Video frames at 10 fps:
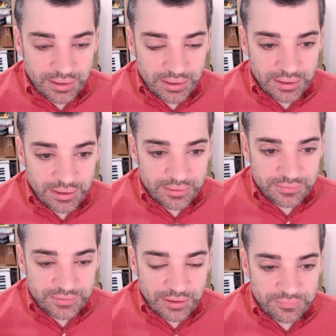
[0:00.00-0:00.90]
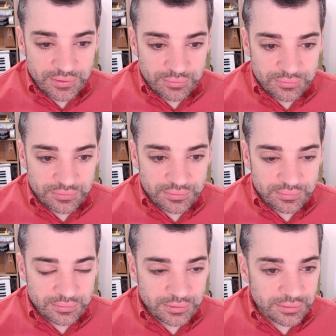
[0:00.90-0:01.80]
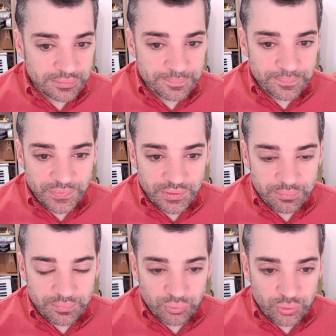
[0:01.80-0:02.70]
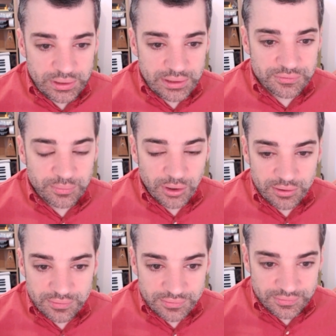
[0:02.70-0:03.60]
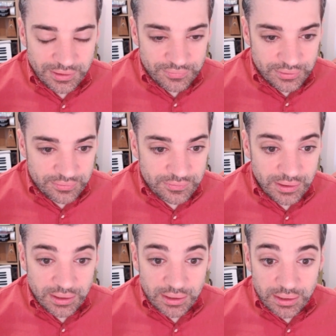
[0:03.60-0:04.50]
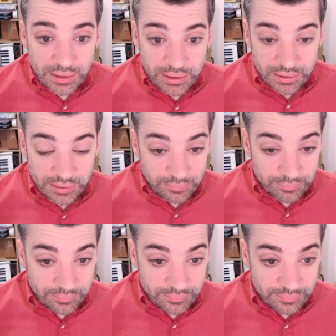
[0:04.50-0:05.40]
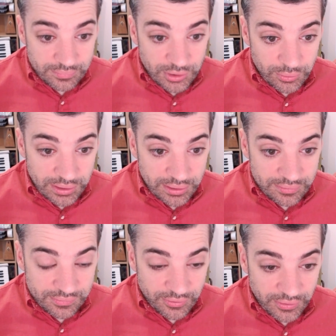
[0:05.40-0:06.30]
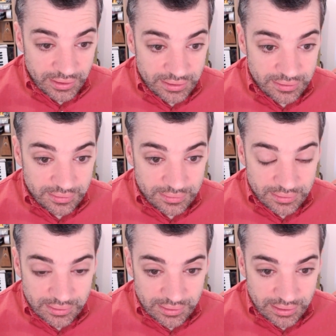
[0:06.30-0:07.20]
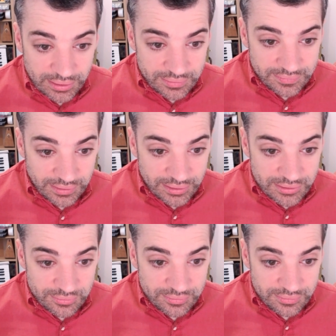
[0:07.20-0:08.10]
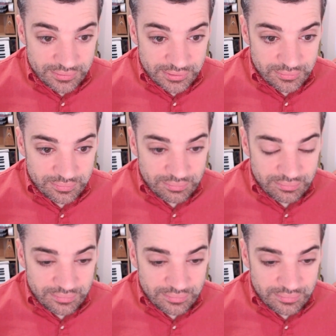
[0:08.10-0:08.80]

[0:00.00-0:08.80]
uh, cell phones, little pre-smart cell phones, um, Nokias and the like, and uh, you'd you'd